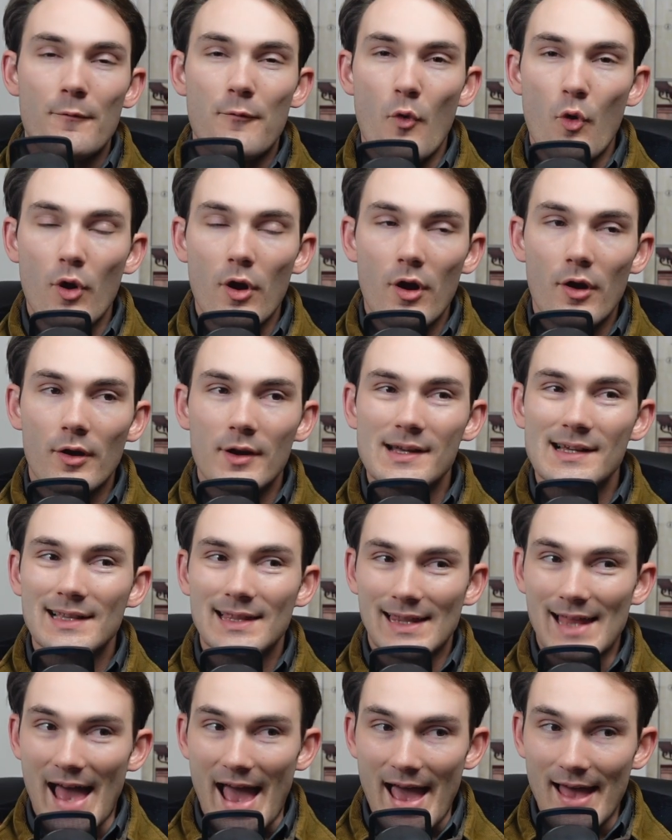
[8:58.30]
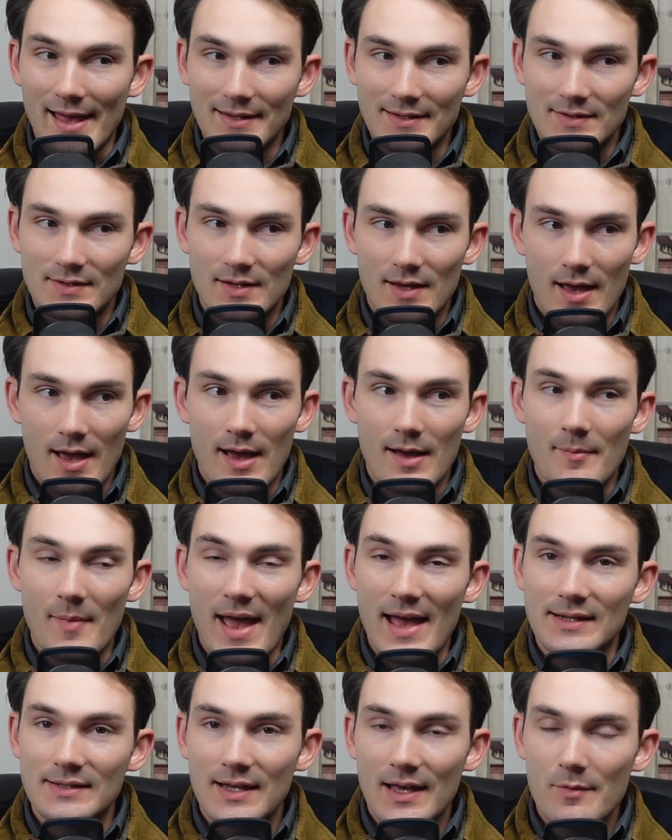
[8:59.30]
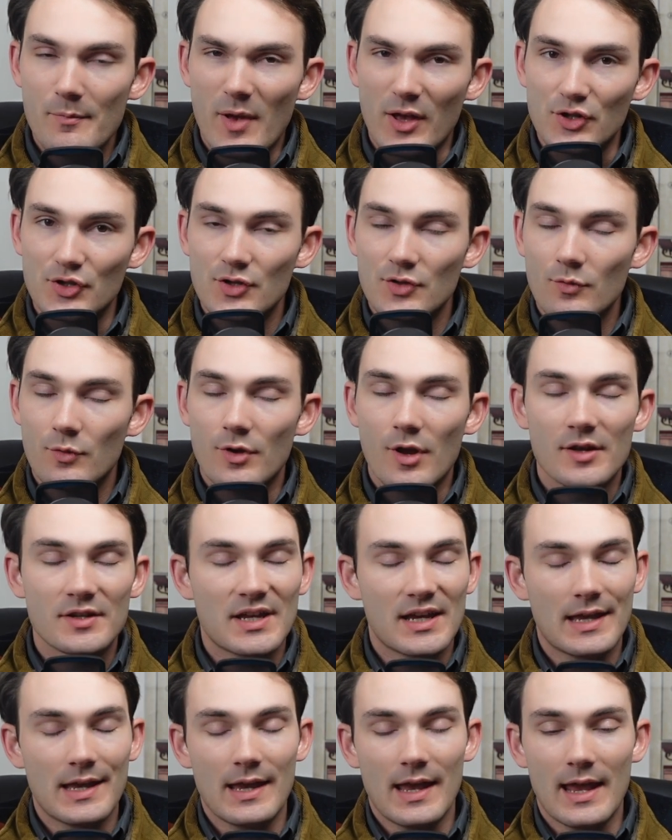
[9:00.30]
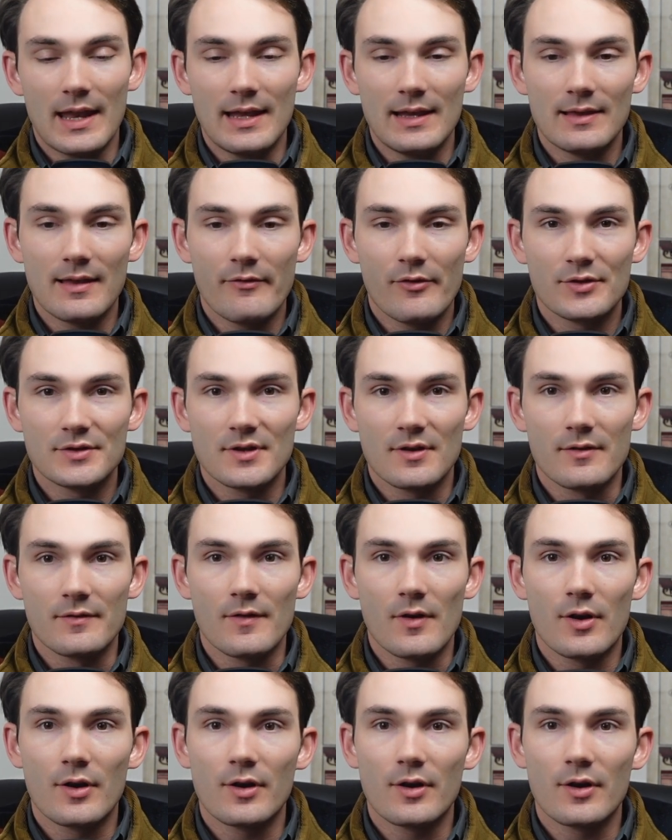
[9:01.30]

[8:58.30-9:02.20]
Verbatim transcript: For our class, um, as I mentioned, we're not taking any levels of